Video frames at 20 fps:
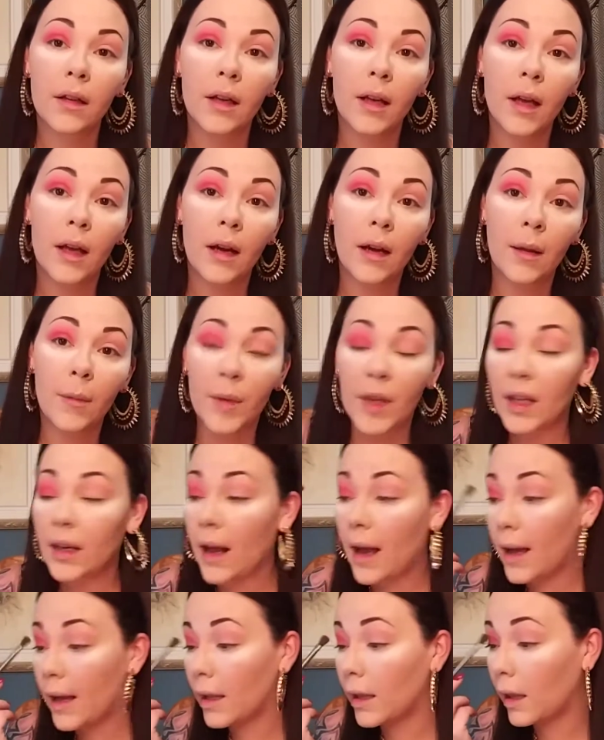And I mean,
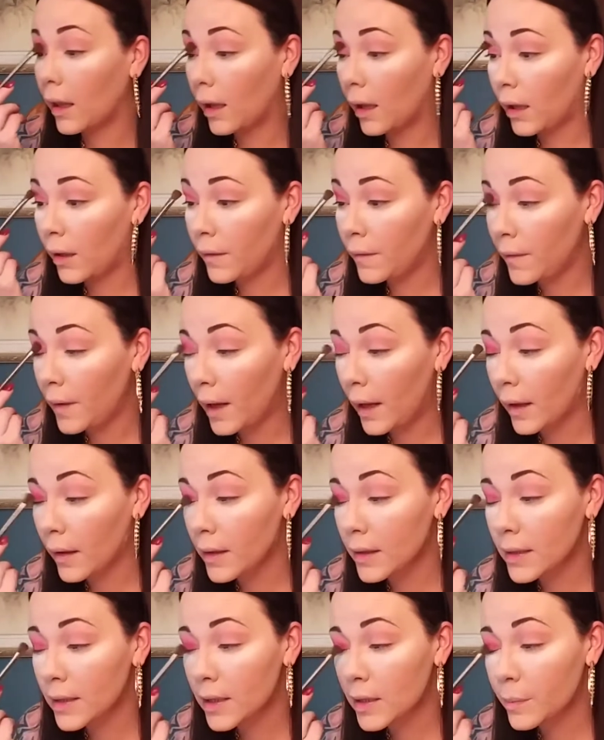I love how
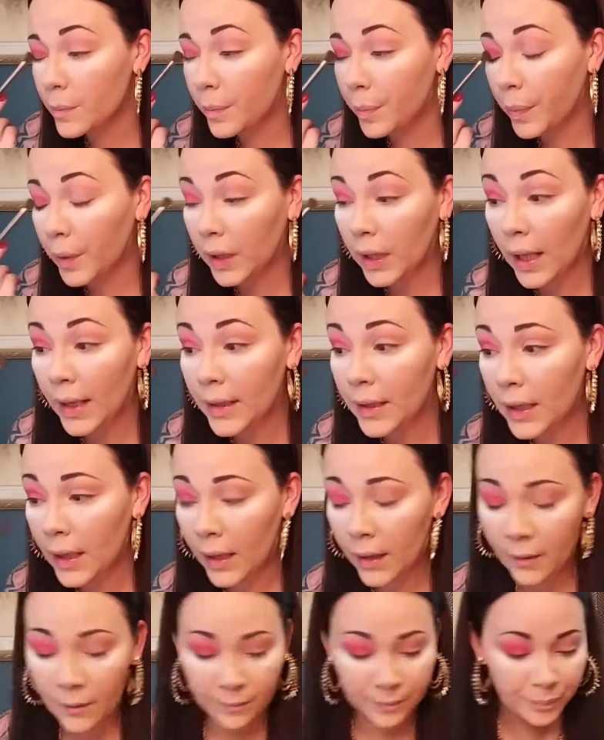this is
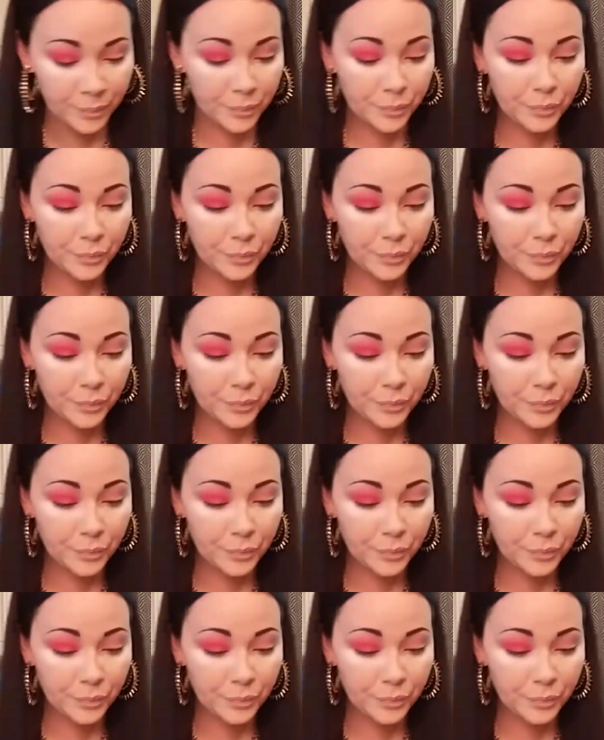blending.